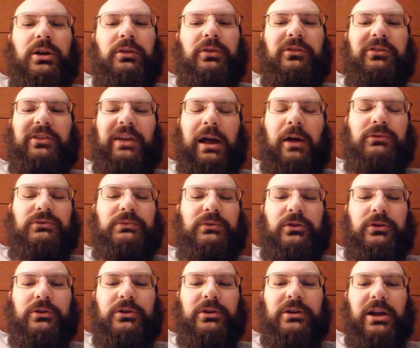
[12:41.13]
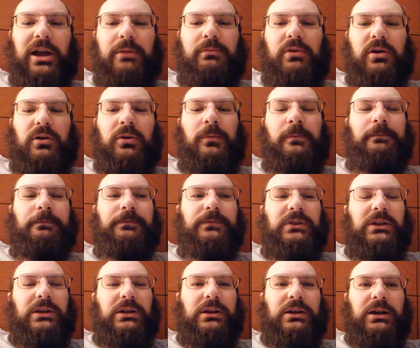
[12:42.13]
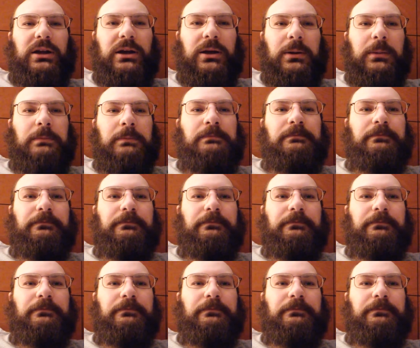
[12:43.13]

the scouts with the Uruk-hai bow. Um,